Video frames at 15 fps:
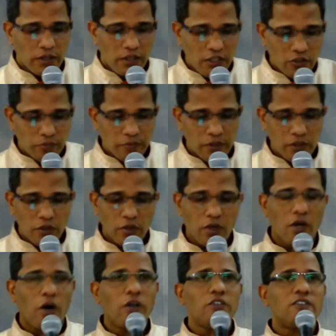this one, you know,
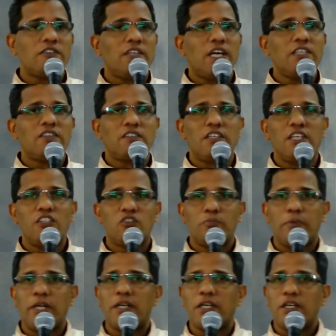God's
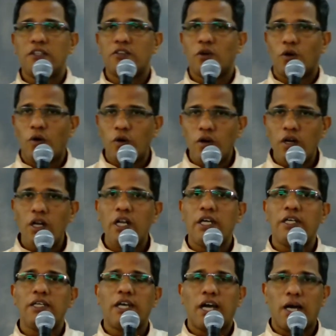chastisement is only
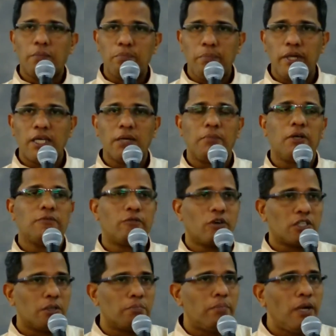applicable for
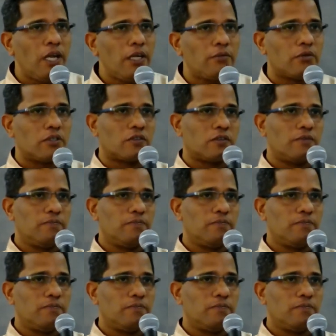the believers.